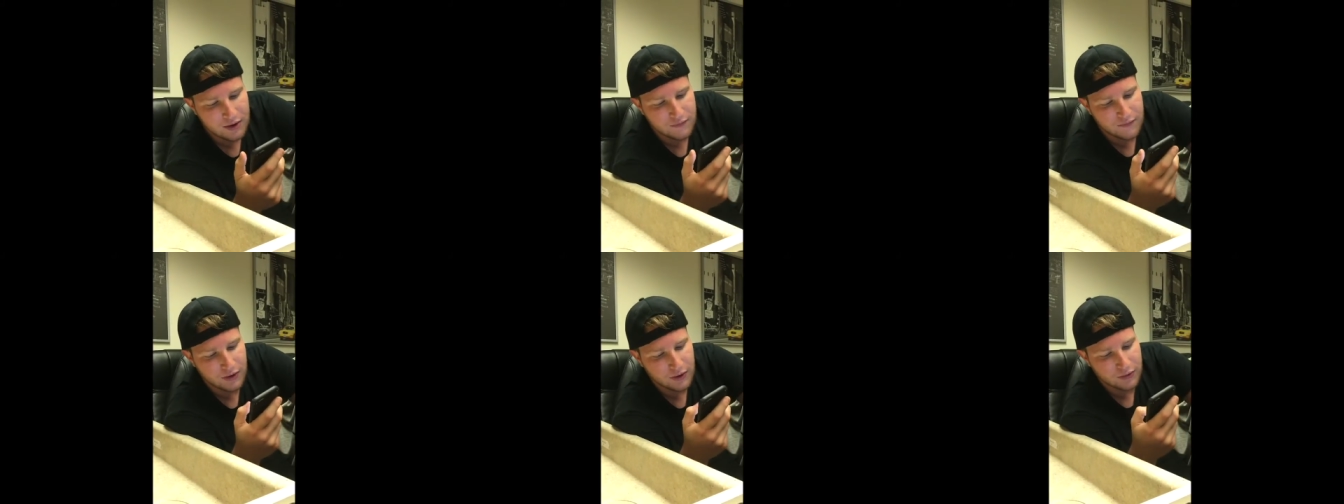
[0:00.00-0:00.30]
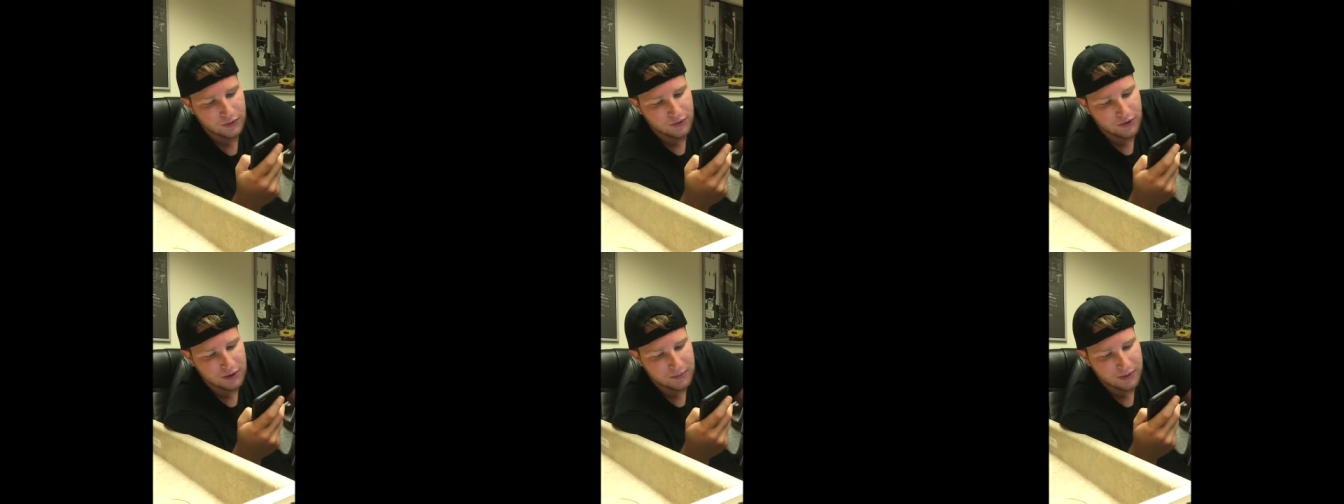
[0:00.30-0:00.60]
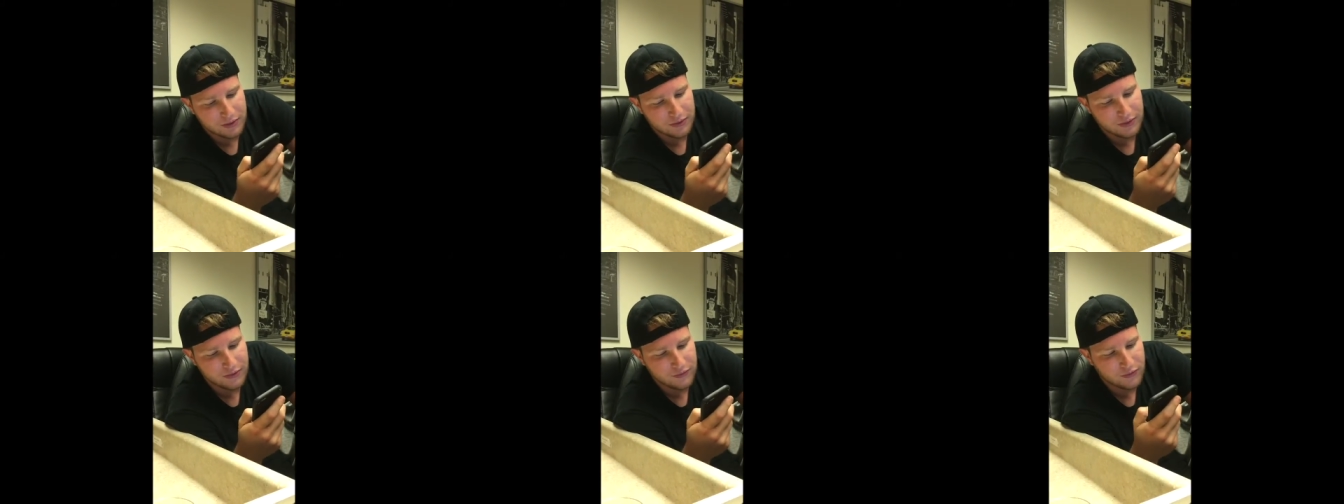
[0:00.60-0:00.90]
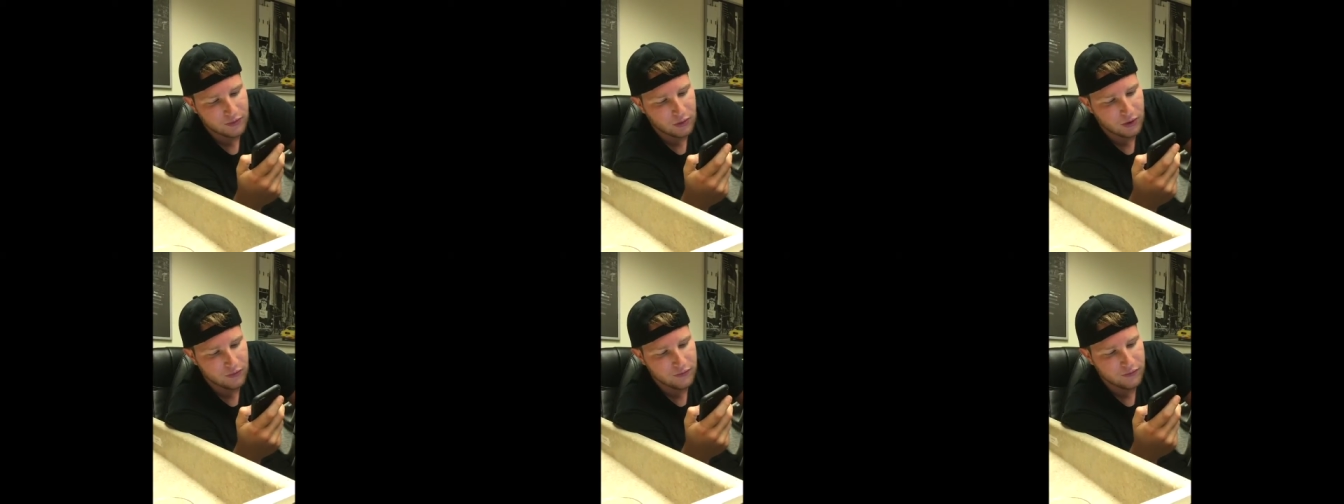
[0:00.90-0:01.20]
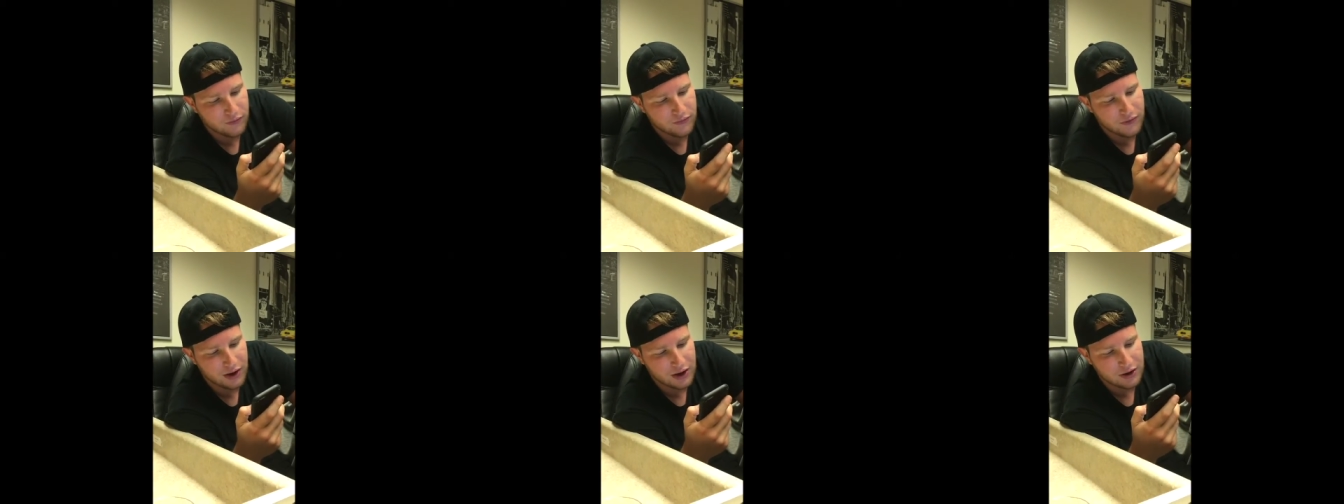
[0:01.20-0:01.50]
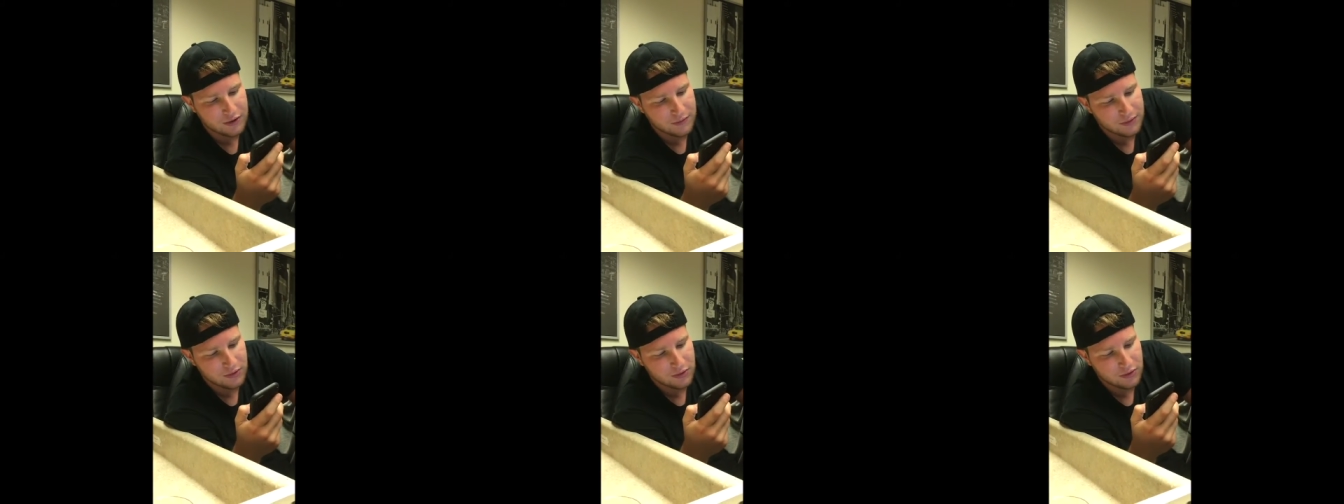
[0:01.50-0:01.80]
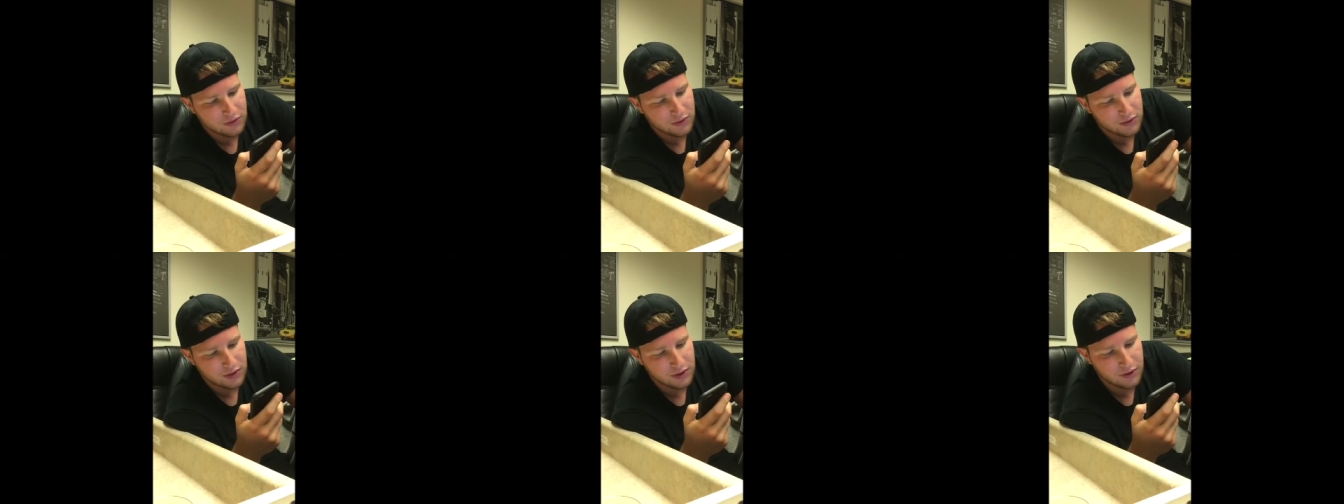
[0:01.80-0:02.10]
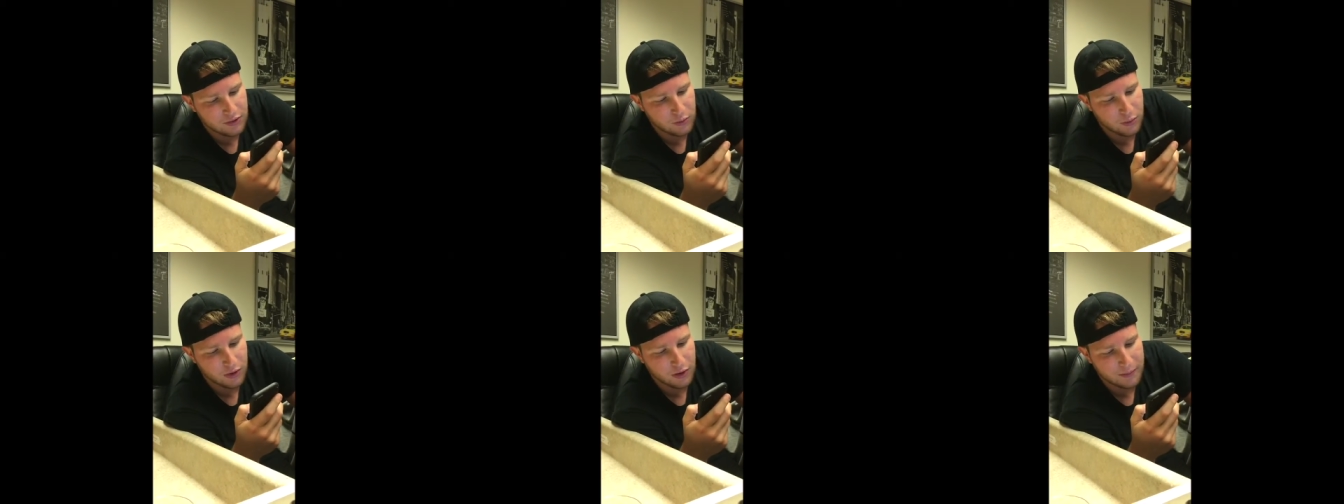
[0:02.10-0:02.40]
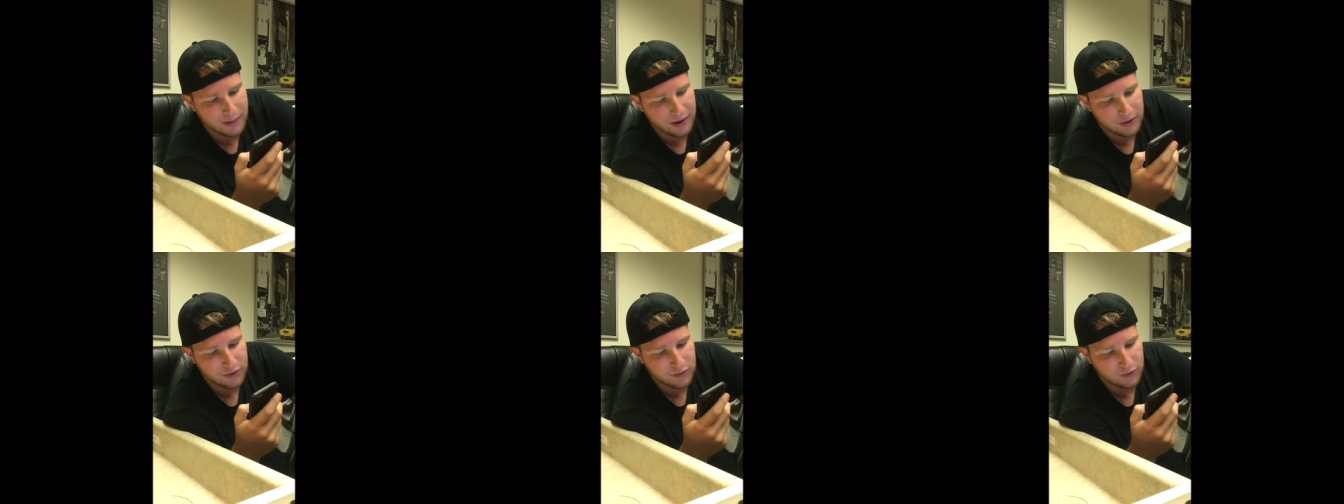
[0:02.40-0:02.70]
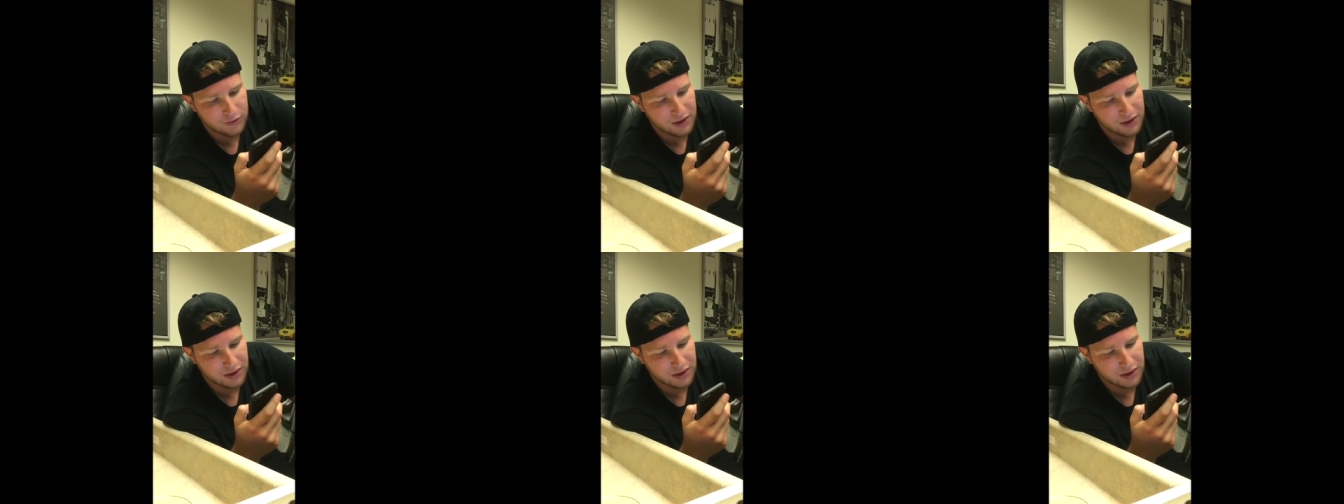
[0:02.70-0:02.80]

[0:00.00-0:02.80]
Father's name are left off of documents. His whereabouts or